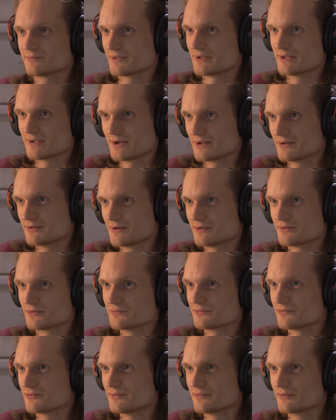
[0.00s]
Like I
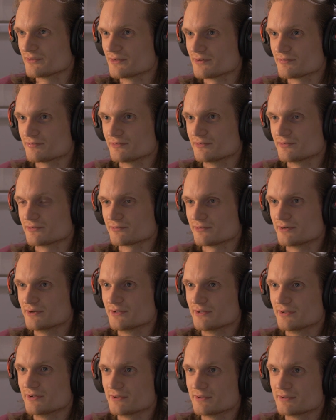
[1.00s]
don't see the difference
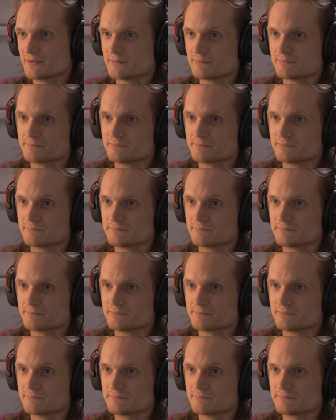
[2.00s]
really.